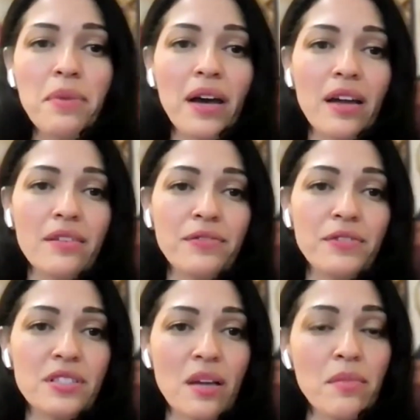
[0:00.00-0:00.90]
But
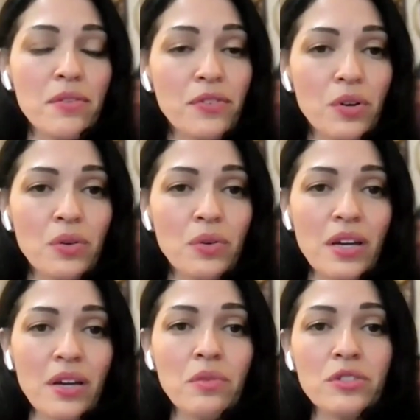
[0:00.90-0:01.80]
for some of you,
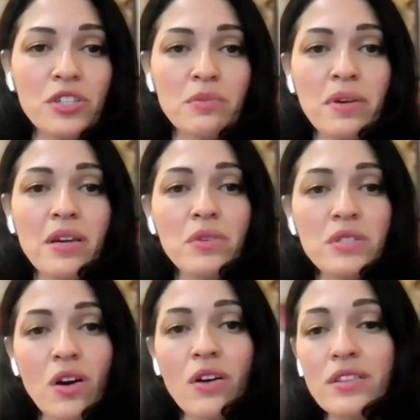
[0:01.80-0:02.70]
it will just be
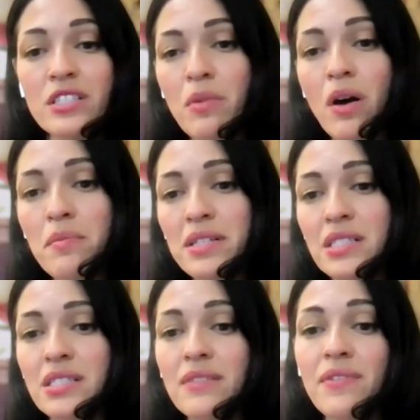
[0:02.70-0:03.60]
what's called the Small
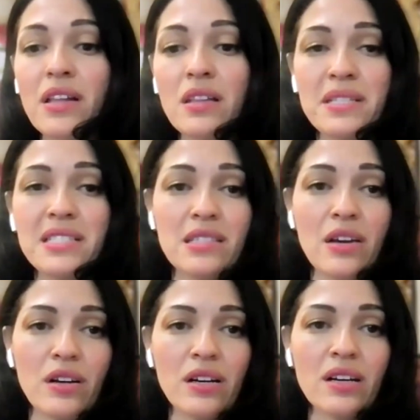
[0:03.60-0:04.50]
Business Development
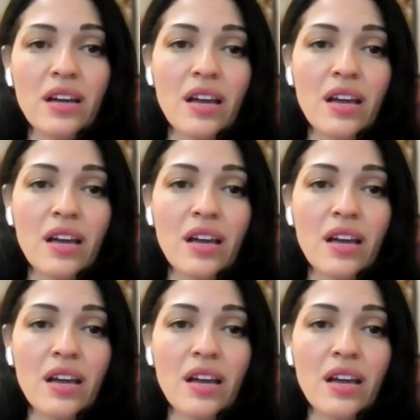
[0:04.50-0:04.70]
Center.